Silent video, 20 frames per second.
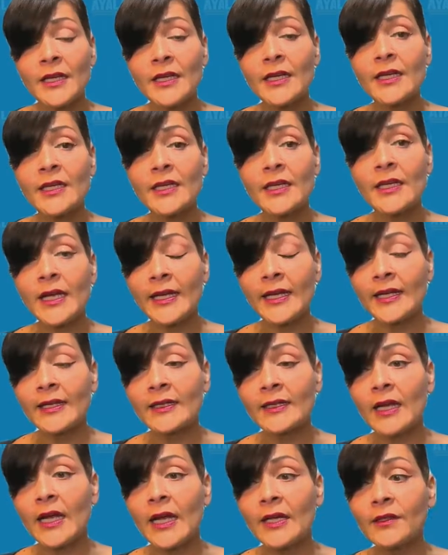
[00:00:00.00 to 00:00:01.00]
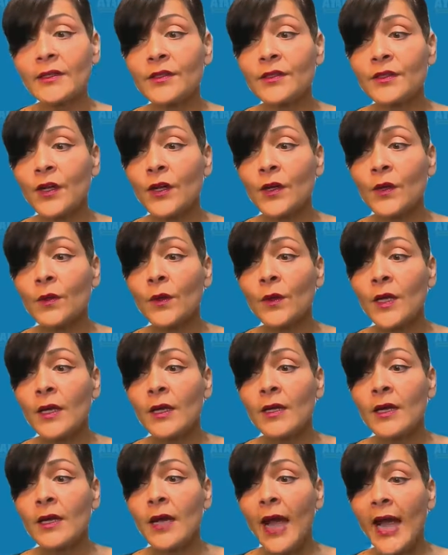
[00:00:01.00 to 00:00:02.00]
And so
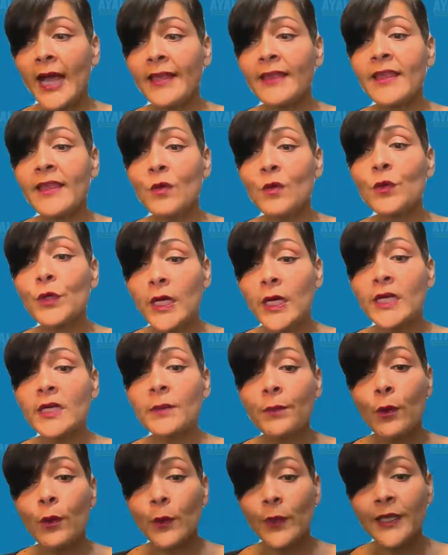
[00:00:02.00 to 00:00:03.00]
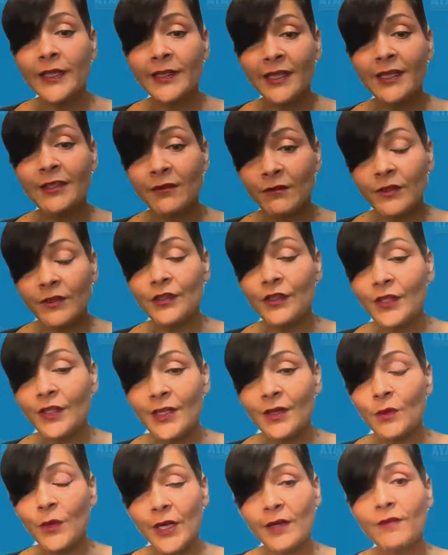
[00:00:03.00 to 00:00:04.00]
I think we're at a point here in
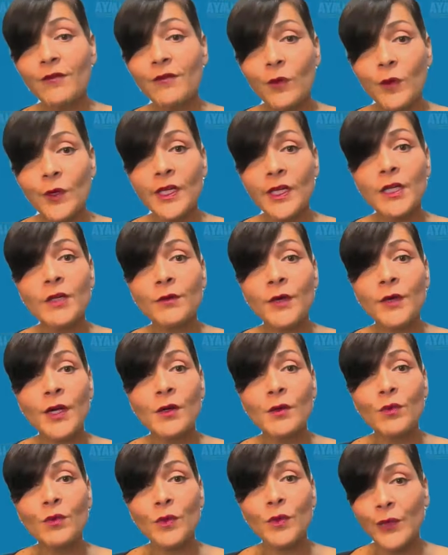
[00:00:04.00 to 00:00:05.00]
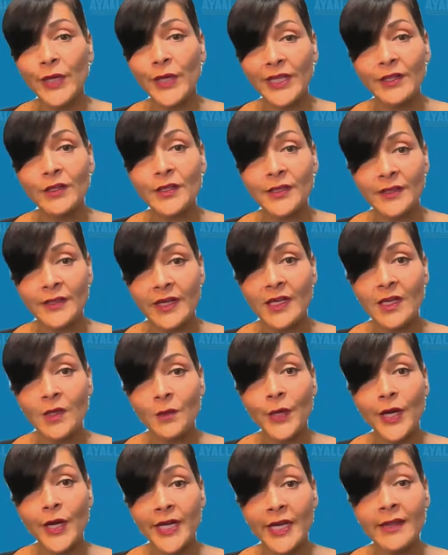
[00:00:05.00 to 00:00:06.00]
Virginia, we're at a fork in the road where we are
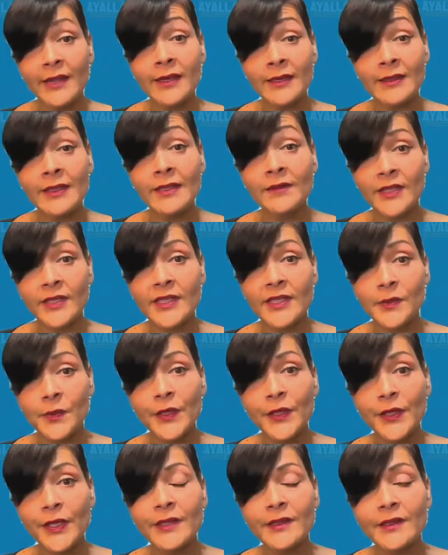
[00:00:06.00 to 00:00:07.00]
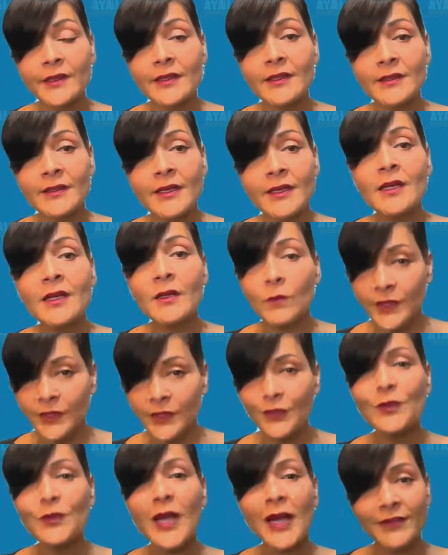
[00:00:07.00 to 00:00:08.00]
celebrating these lived experiences. We
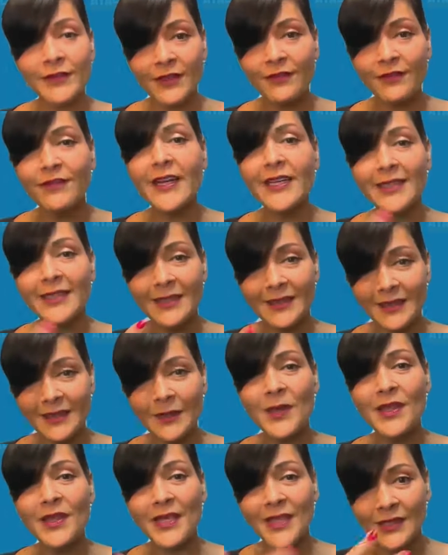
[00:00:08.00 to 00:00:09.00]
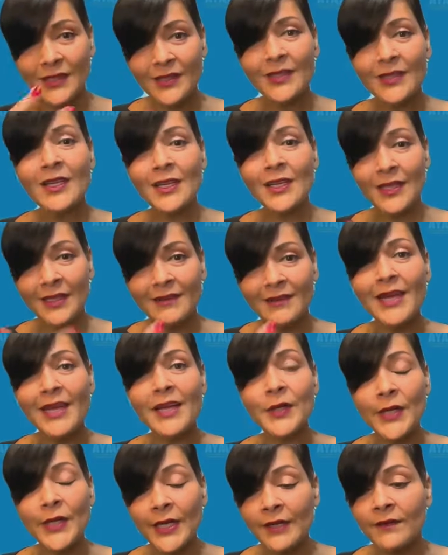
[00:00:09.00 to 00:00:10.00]
do have to fight some of these
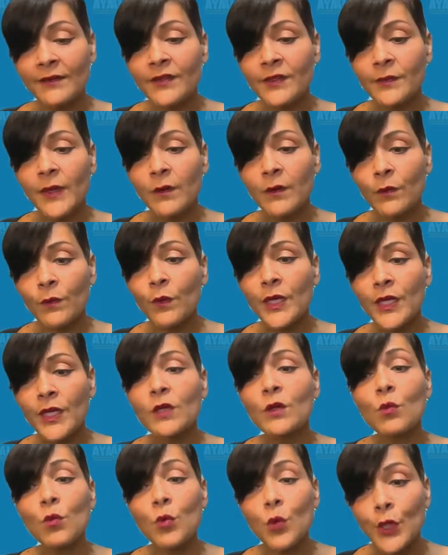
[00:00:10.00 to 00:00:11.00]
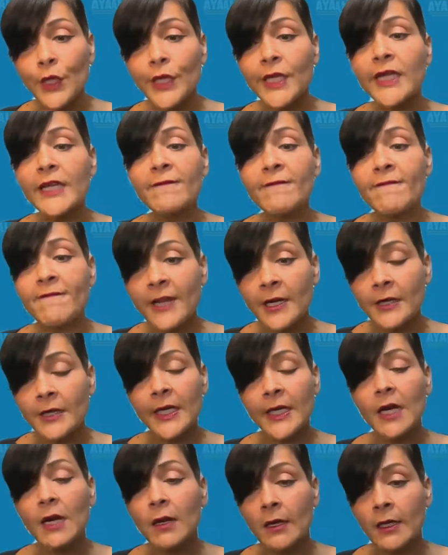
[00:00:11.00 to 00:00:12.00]
narratives, but we are working
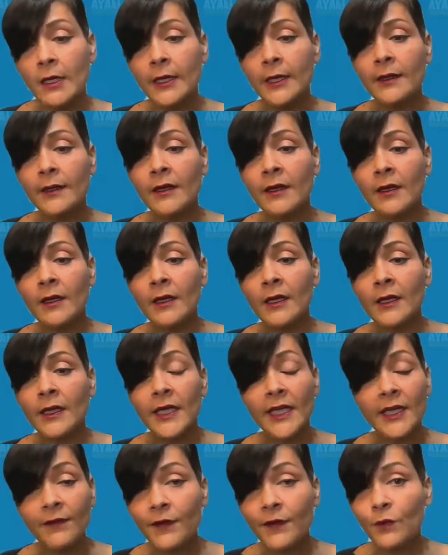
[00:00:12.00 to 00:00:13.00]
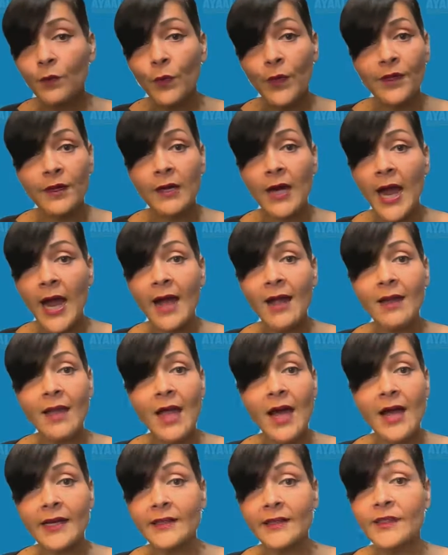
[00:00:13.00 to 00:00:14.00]
very hard, even with our
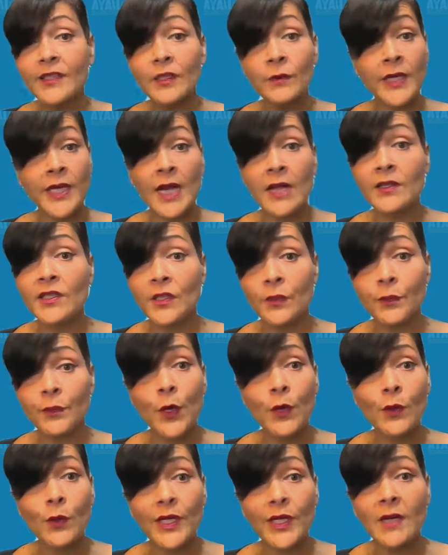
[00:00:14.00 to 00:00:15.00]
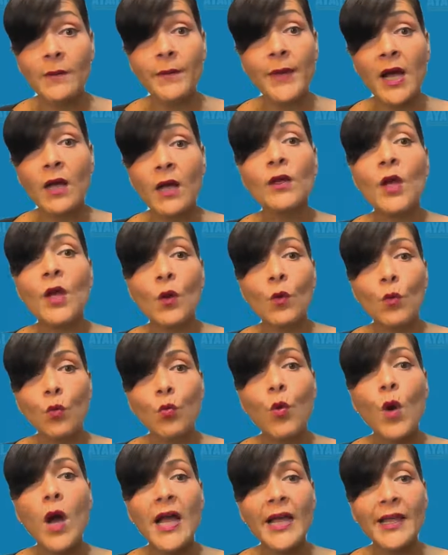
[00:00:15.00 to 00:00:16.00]
allies, to be outspoken about
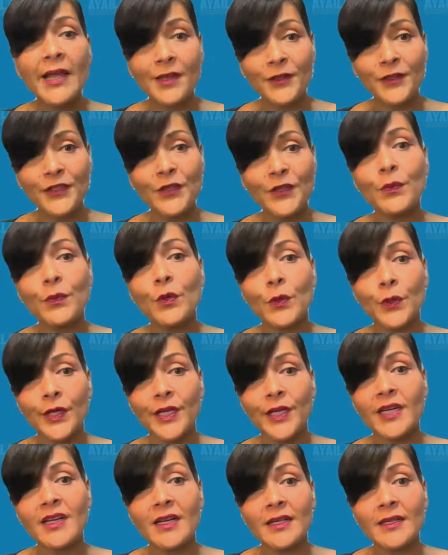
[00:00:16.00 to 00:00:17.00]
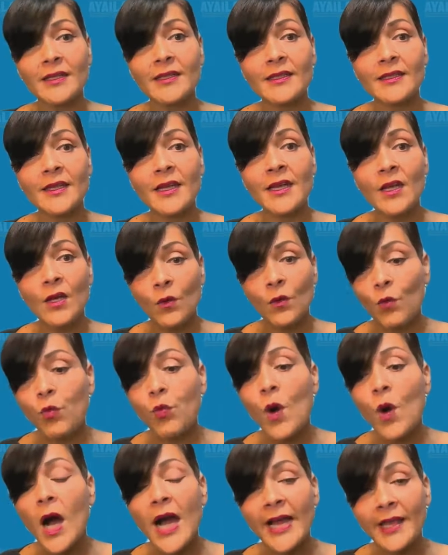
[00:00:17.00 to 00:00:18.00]
why they're supporting us,
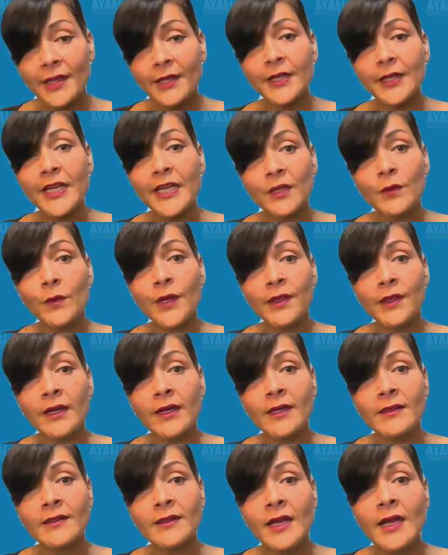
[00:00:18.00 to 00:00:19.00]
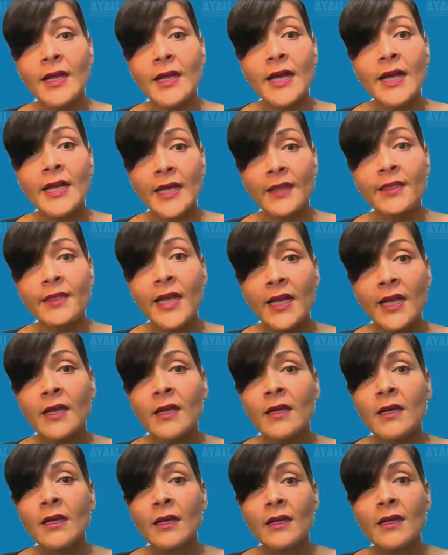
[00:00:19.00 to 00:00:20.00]
why they're here with us. And I
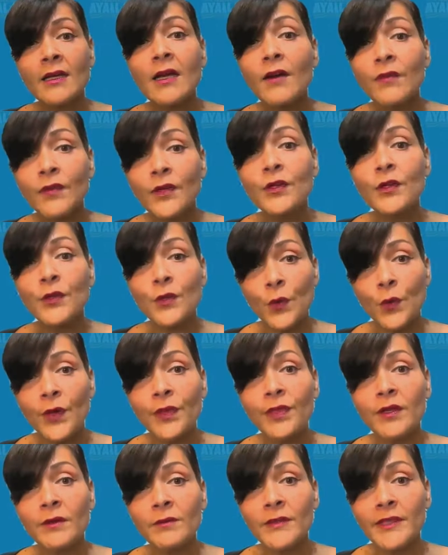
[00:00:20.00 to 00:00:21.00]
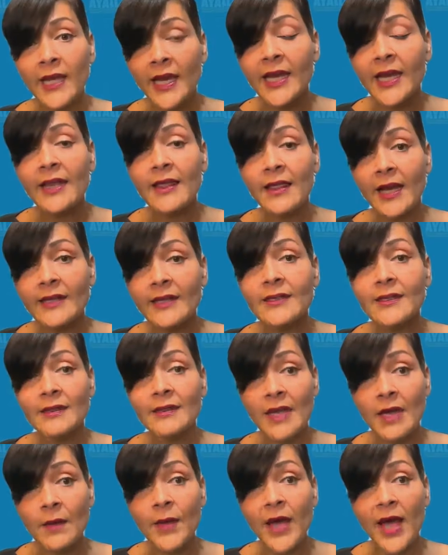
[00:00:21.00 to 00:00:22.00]
think Governor Northam taking that
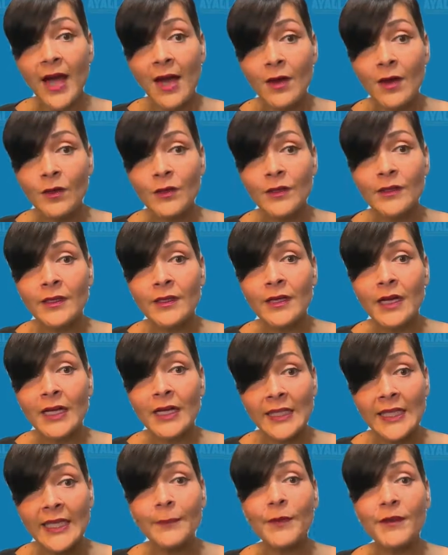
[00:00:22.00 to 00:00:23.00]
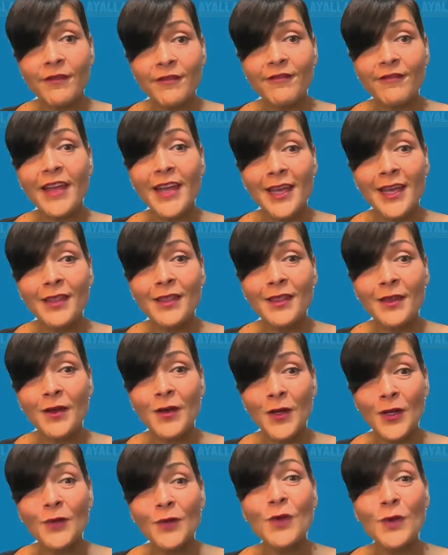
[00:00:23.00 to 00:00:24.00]
step out, a leap of faith
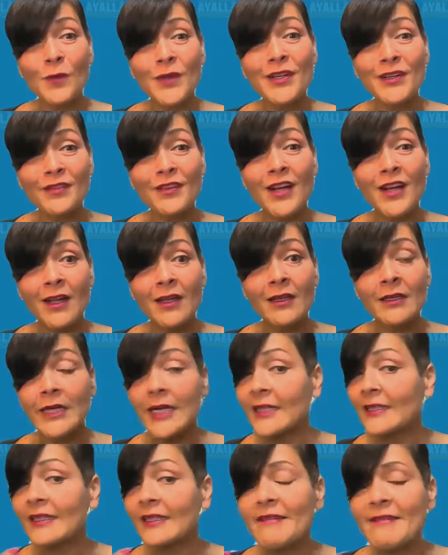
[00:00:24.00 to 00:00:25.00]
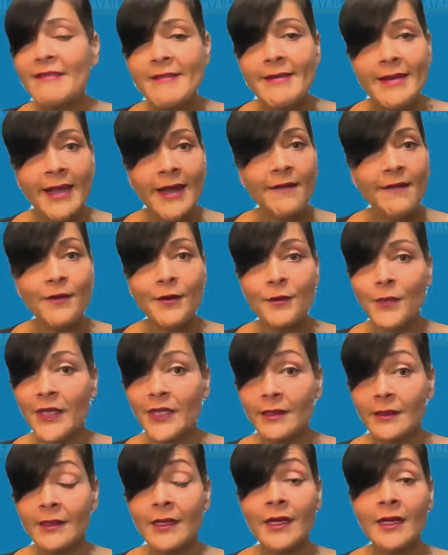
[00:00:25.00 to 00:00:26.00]
on a woman of color, has never
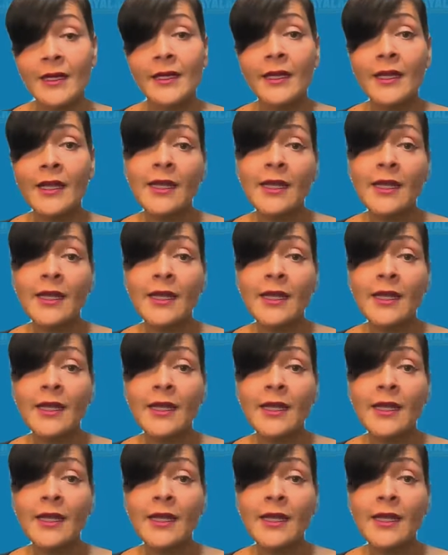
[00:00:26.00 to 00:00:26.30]
been done.